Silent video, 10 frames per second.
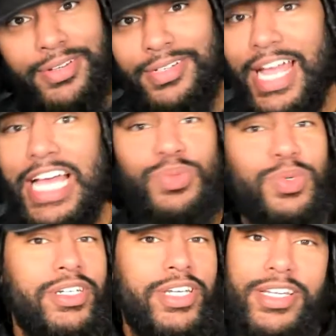That's
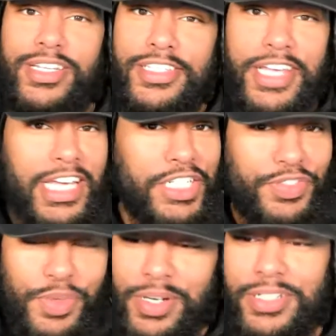what Diddy stands
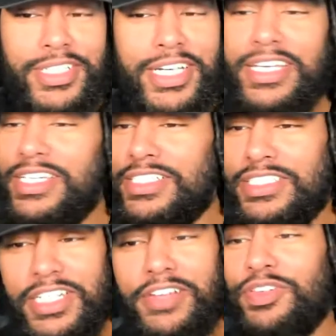for. Diddy is
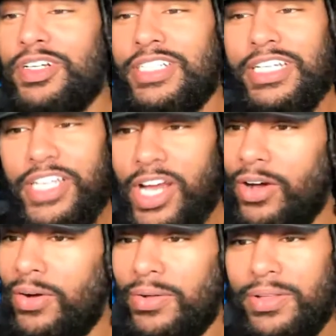different than
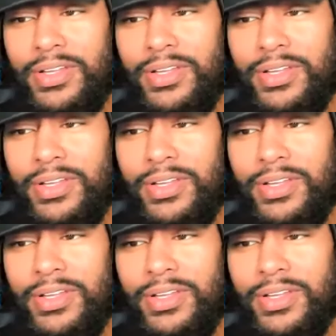y'all.